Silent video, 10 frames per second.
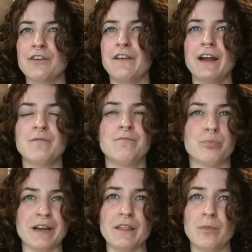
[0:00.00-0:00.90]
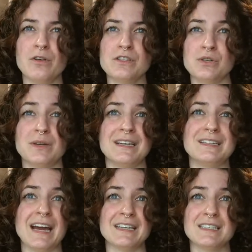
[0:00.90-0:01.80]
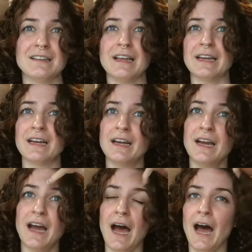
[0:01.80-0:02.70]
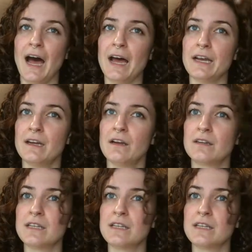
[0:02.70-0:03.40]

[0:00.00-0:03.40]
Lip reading: They're very breathable, so you can tend to like add,